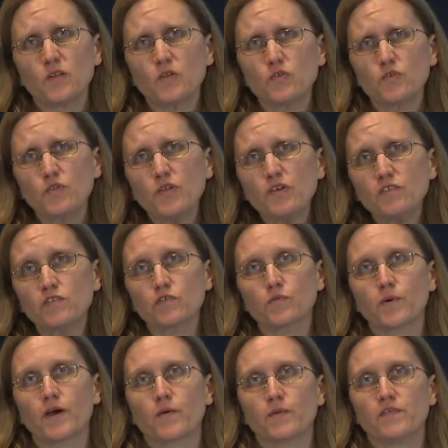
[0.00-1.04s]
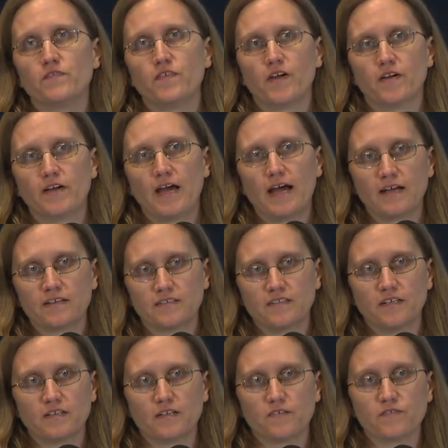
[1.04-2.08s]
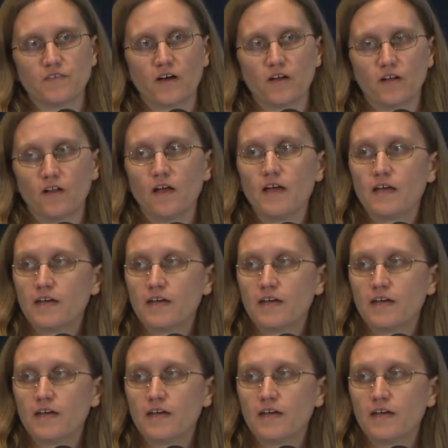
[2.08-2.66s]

So this is where we very accidentally fell